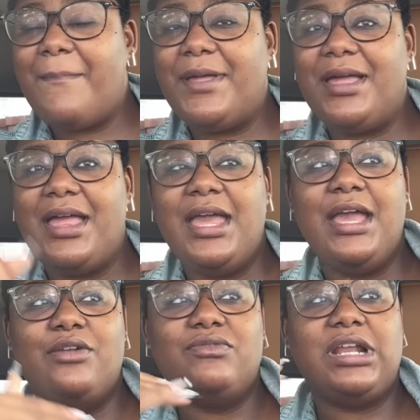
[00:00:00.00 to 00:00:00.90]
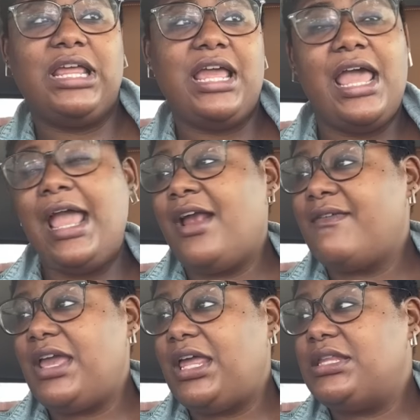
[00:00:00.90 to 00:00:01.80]
running
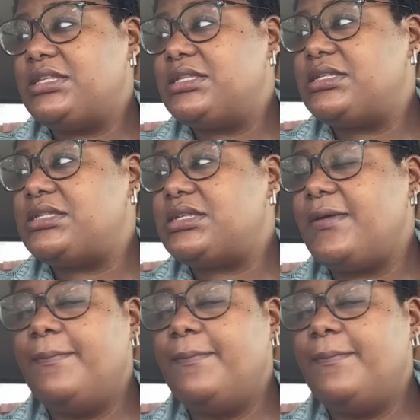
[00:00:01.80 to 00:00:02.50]
errands.